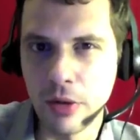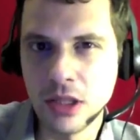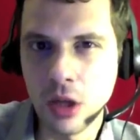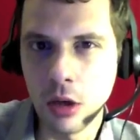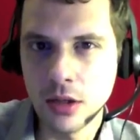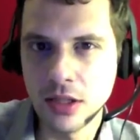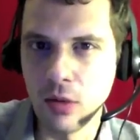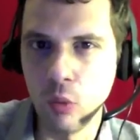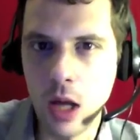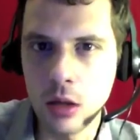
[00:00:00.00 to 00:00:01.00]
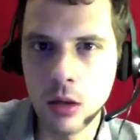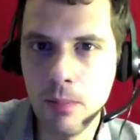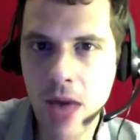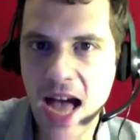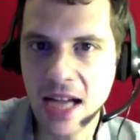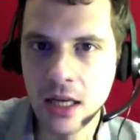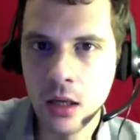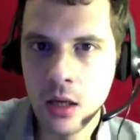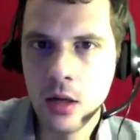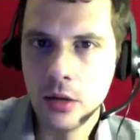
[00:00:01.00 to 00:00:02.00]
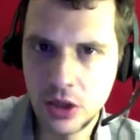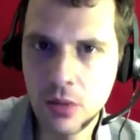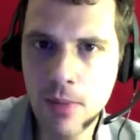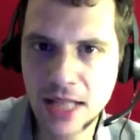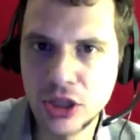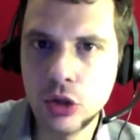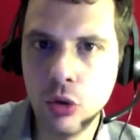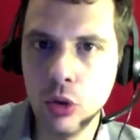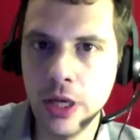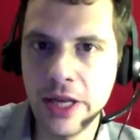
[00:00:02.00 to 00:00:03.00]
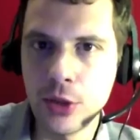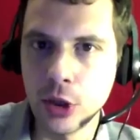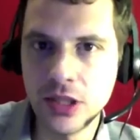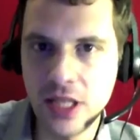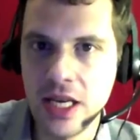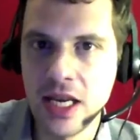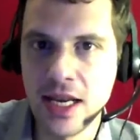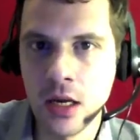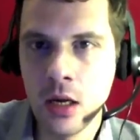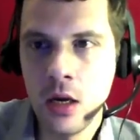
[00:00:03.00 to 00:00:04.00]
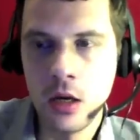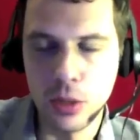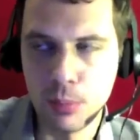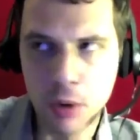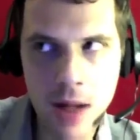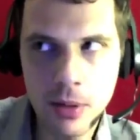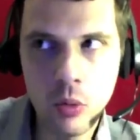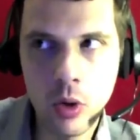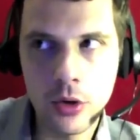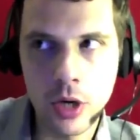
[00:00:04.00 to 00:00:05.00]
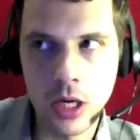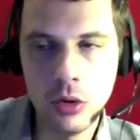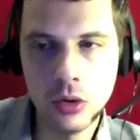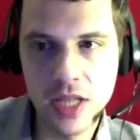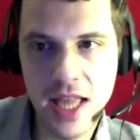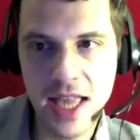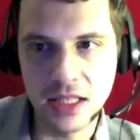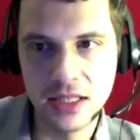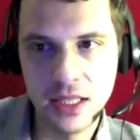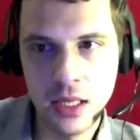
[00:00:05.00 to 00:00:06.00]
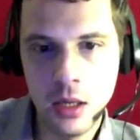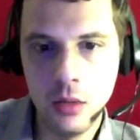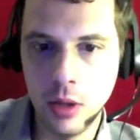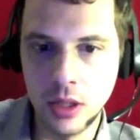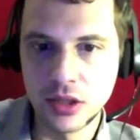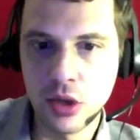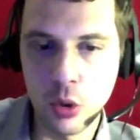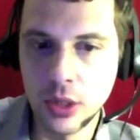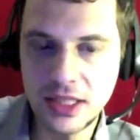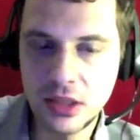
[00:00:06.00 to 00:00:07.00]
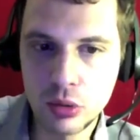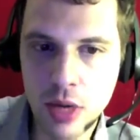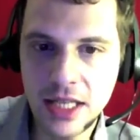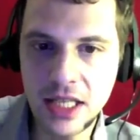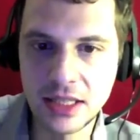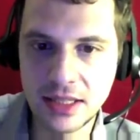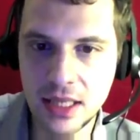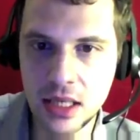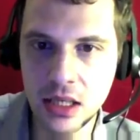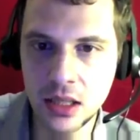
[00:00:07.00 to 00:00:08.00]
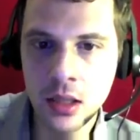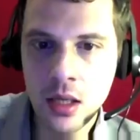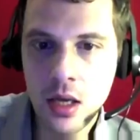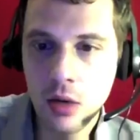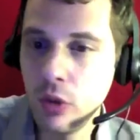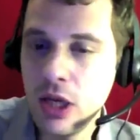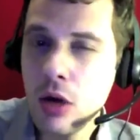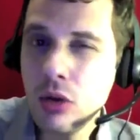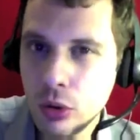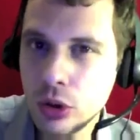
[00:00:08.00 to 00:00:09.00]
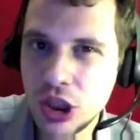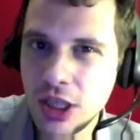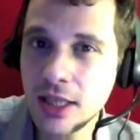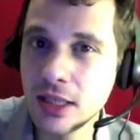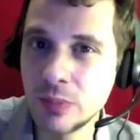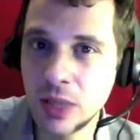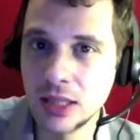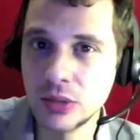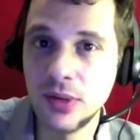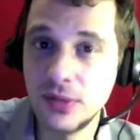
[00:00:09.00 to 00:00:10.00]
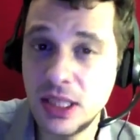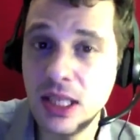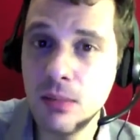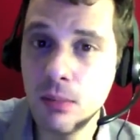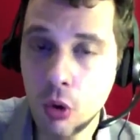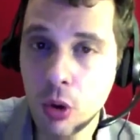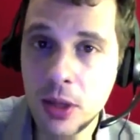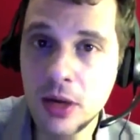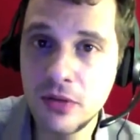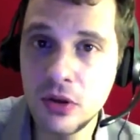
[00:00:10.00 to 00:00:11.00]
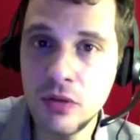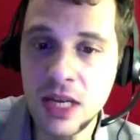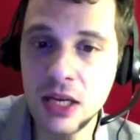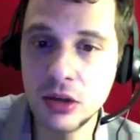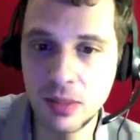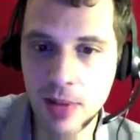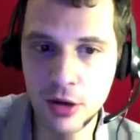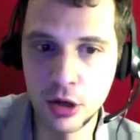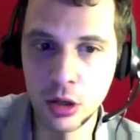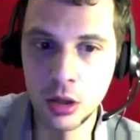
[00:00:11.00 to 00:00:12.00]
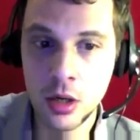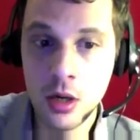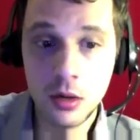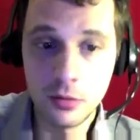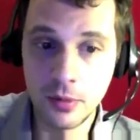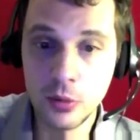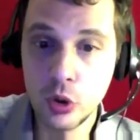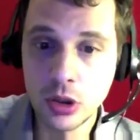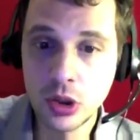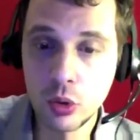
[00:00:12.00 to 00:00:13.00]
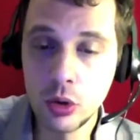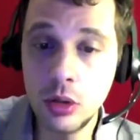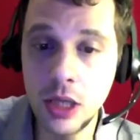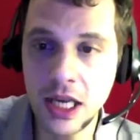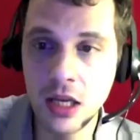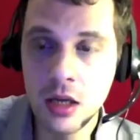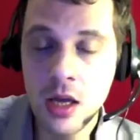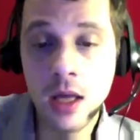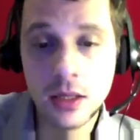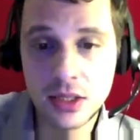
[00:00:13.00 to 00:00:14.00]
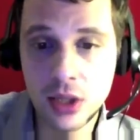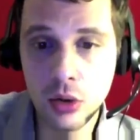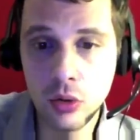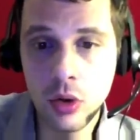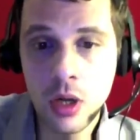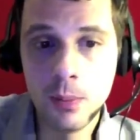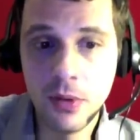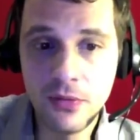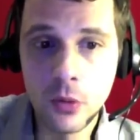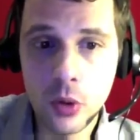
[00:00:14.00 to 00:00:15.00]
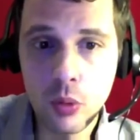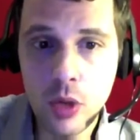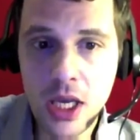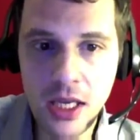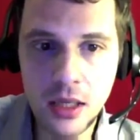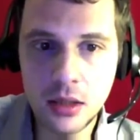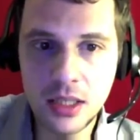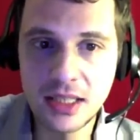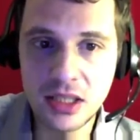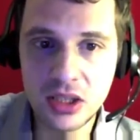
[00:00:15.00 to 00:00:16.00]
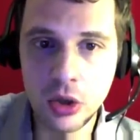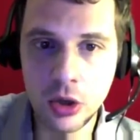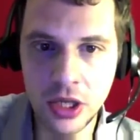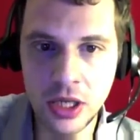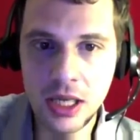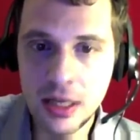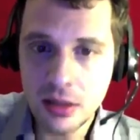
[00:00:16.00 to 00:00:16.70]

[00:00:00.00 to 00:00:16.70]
retards, and welcome back to Magick Kool Aid 13. You're probably wondering who's next. Well, it's Krista Raisa. We know who she is because we've seen more than a few videos about her from yours truly. So, before we get started, here's